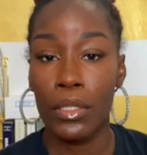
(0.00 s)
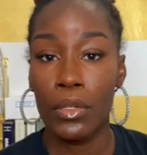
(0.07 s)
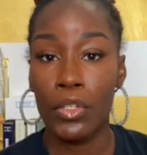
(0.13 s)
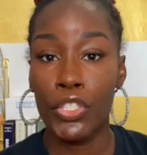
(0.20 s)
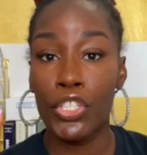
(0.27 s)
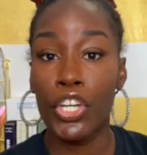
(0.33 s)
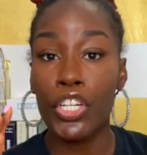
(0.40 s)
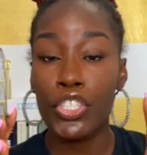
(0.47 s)

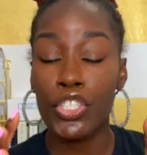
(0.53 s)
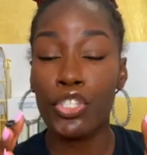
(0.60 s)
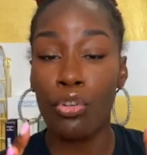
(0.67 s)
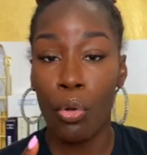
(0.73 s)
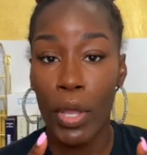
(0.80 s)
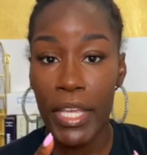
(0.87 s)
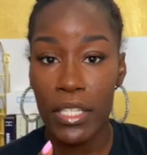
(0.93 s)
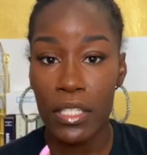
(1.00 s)
your
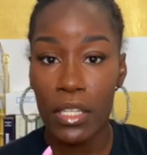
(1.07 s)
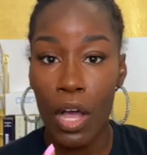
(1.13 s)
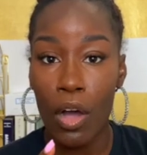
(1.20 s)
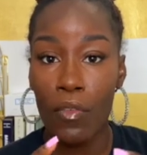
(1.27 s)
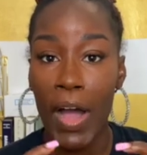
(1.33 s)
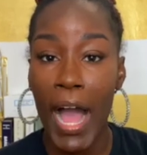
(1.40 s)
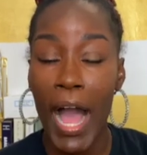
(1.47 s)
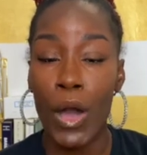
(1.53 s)
choice
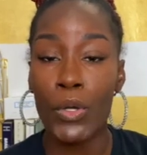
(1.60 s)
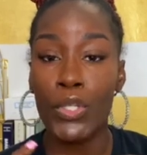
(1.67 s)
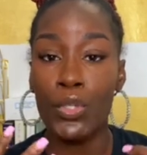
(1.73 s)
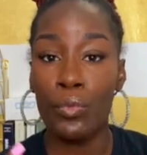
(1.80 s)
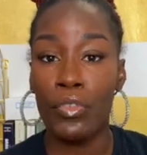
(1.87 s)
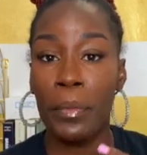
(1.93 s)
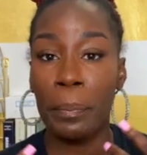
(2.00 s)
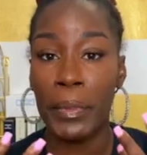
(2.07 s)
of how
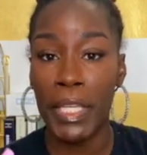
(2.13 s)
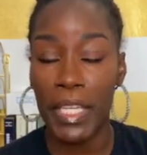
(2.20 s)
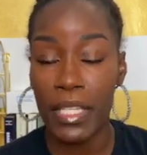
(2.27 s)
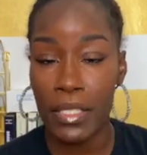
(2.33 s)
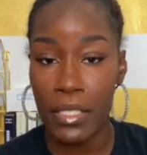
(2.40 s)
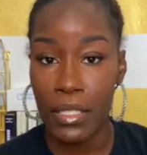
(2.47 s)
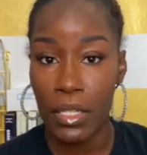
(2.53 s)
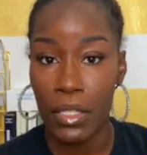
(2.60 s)
you
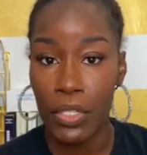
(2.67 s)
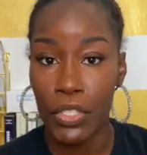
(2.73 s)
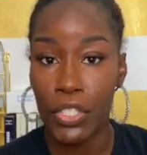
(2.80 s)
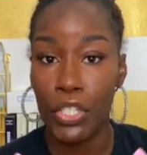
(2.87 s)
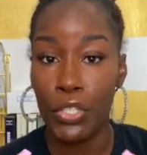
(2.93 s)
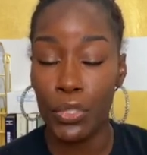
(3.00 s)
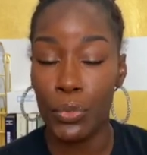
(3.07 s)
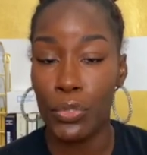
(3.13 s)
repeat
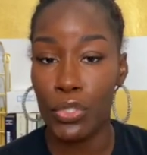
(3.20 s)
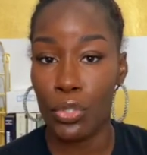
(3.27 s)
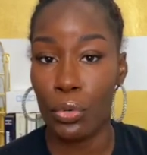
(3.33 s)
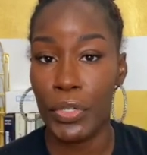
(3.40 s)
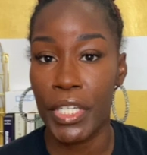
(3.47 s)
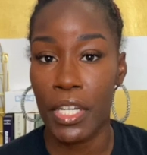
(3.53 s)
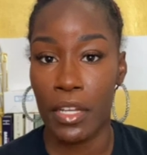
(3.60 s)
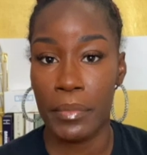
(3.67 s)
your new
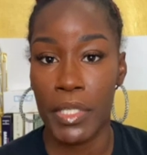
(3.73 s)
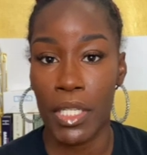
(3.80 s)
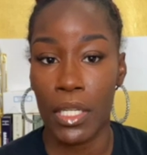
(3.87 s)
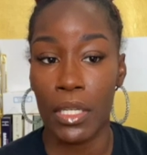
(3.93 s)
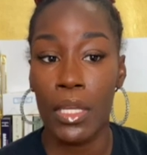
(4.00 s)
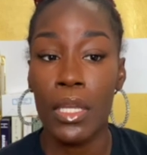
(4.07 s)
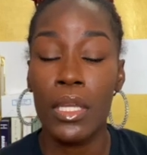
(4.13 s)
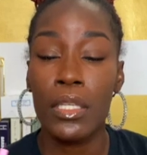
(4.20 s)
story comes
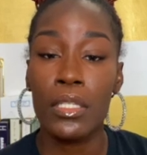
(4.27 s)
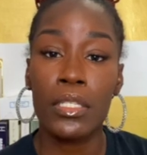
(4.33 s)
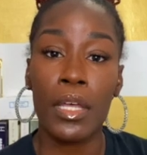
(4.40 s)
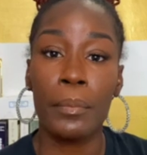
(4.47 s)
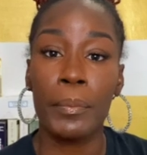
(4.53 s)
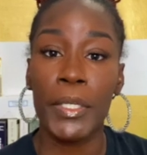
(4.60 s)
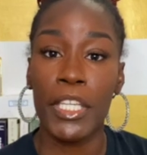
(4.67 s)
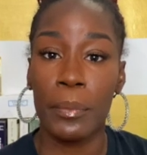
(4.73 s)
in.
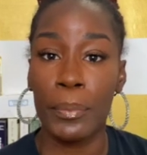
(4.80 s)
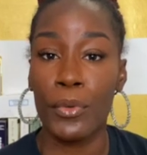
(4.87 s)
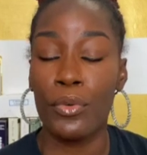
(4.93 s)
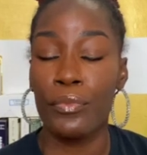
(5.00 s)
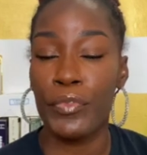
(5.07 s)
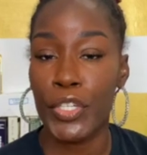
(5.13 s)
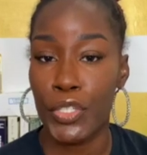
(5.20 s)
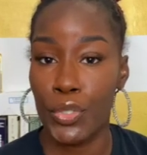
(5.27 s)
Some
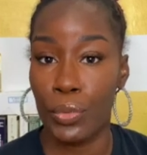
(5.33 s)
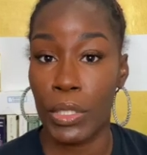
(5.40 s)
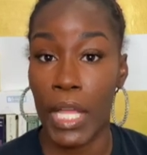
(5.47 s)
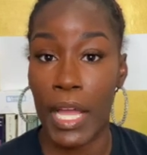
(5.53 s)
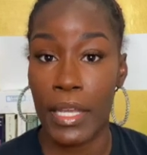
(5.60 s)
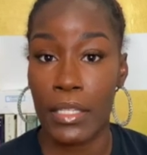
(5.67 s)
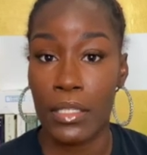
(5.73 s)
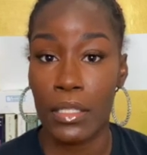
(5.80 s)
people
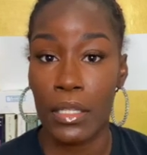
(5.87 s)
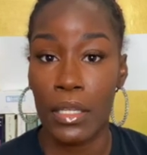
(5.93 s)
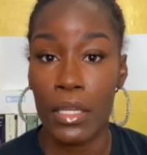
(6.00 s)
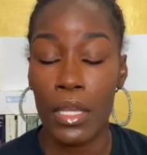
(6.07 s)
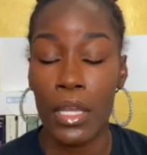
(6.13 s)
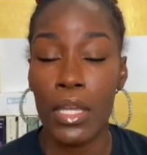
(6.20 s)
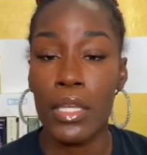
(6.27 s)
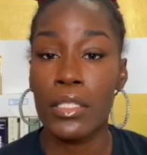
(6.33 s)
visualize.
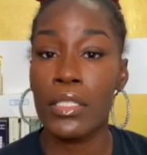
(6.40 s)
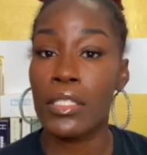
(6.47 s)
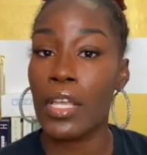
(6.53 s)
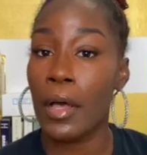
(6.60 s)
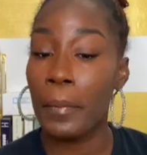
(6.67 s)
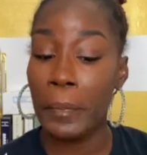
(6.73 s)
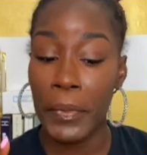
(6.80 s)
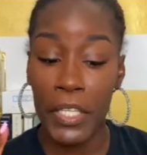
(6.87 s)

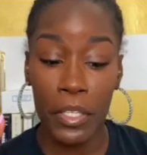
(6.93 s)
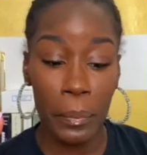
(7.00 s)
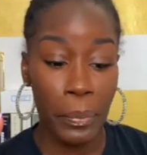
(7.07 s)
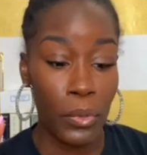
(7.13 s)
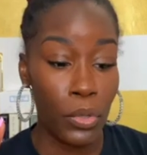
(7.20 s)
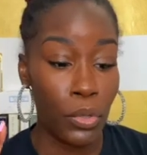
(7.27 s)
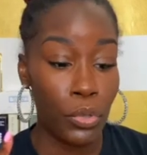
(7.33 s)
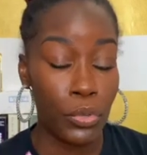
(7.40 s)
Some
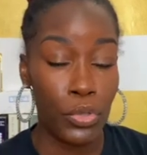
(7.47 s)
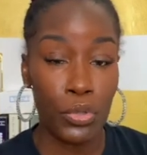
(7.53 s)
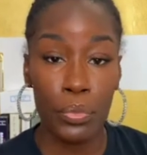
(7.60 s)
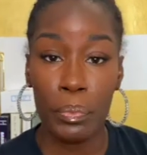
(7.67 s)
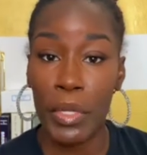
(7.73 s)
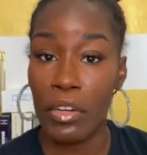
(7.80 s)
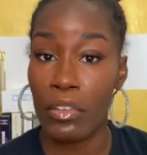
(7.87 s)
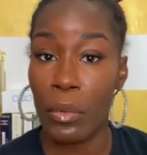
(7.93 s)
people do
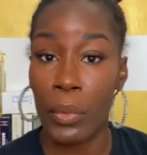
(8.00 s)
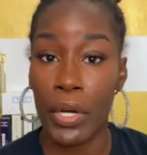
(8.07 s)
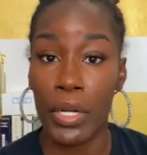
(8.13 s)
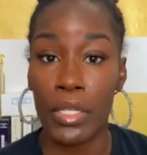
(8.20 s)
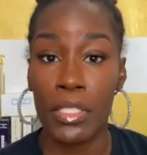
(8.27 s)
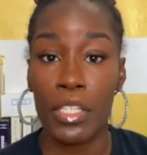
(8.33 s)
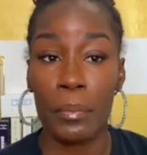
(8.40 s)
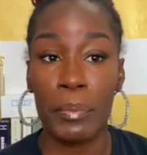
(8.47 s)
mirror
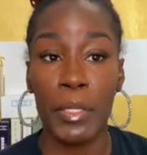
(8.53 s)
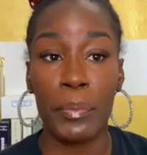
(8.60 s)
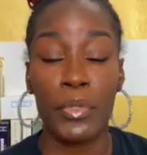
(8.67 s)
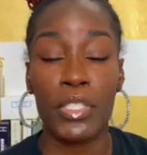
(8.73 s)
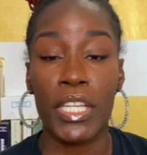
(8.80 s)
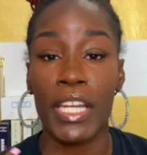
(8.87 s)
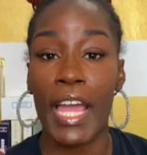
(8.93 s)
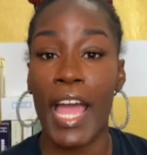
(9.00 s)
work. Some people
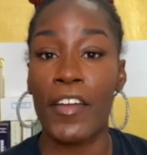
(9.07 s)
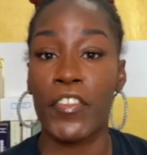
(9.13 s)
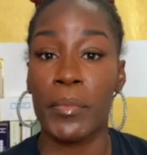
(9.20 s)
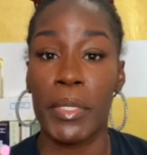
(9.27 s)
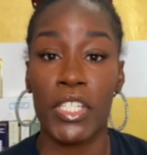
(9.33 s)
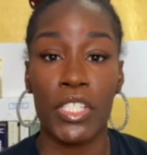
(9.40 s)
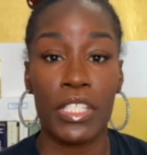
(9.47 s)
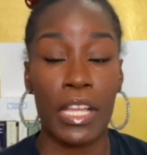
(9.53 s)
say their
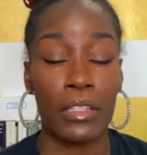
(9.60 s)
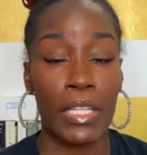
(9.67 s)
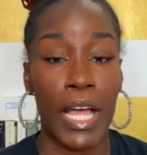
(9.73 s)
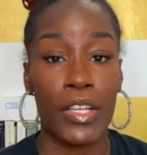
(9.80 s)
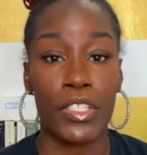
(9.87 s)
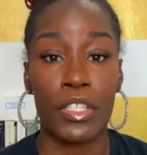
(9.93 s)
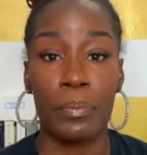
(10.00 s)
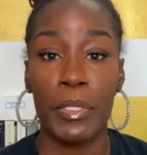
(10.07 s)
affirmations out
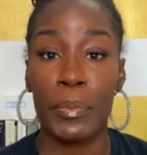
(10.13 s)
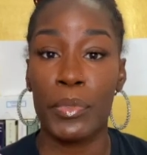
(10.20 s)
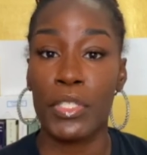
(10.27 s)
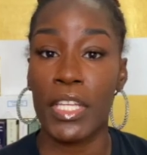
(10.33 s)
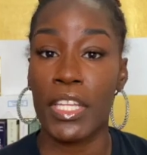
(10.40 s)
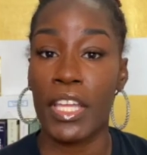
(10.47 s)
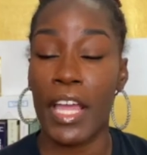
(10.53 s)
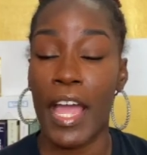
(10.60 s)
loud. Some people
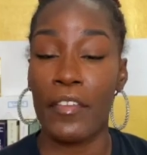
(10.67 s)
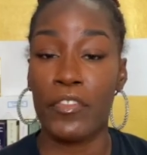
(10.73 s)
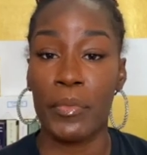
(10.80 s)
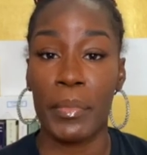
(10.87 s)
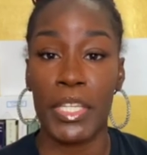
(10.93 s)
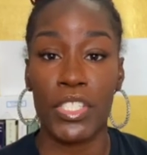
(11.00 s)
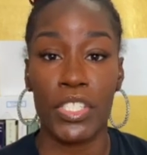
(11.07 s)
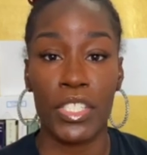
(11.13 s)
say their
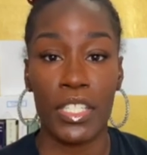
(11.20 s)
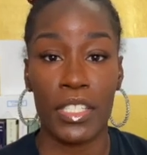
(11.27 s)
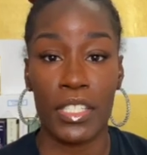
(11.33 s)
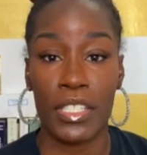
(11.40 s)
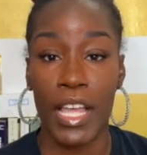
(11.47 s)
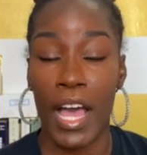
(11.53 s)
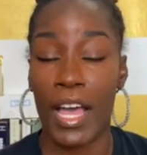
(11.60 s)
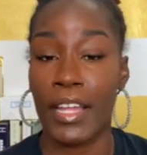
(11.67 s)
affirmations
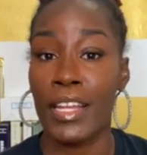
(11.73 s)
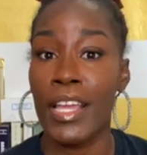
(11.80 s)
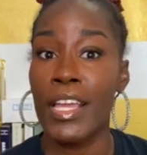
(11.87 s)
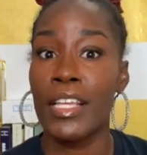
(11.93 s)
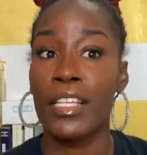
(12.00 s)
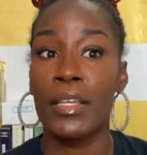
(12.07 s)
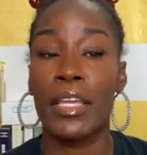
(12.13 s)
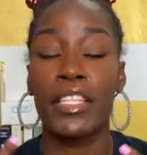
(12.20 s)
inside,
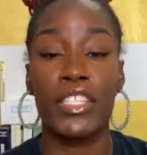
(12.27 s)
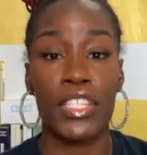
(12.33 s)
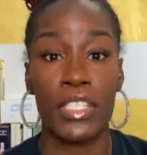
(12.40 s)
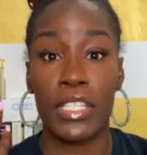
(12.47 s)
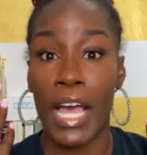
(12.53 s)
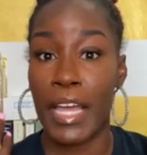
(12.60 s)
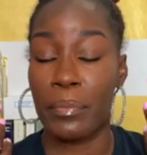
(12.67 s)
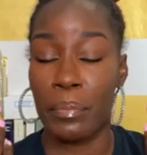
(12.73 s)

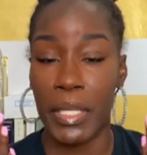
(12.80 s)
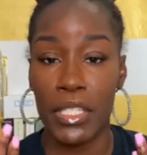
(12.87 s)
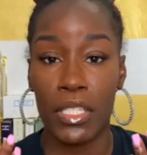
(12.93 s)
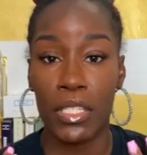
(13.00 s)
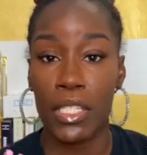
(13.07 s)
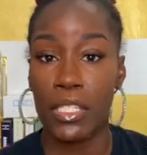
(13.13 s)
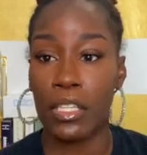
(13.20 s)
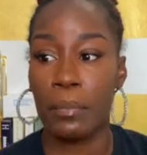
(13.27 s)
inside
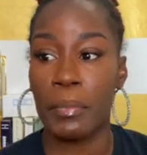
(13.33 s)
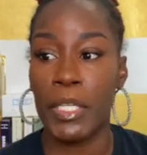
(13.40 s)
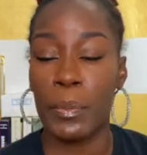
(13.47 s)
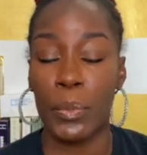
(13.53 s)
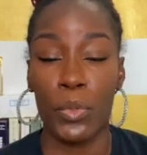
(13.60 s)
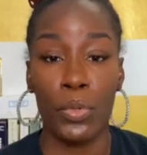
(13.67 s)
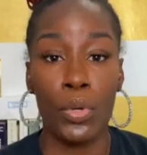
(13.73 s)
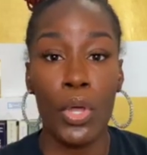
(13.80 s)
mentally. Some
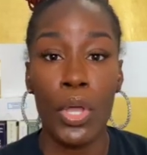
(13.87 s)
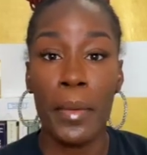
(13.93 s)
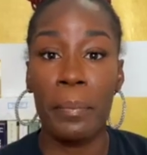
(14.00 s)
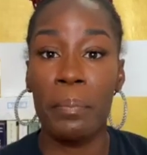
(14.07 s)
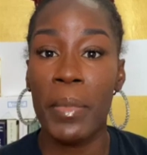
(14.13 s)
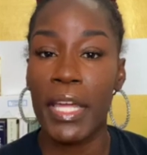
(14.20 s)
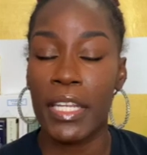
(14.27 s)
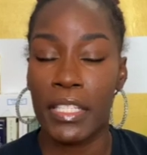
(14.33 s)
people
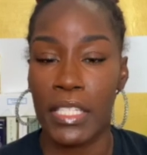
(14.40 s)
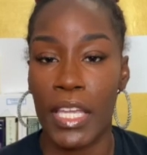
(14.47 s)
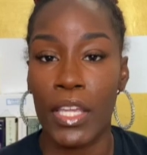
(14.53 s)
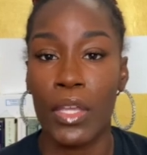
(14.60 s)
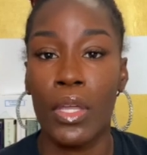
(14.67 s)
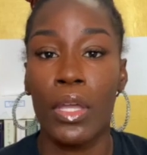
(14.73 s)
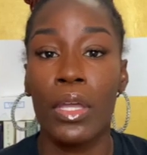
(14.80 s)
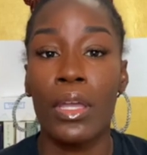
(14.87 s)
meditate.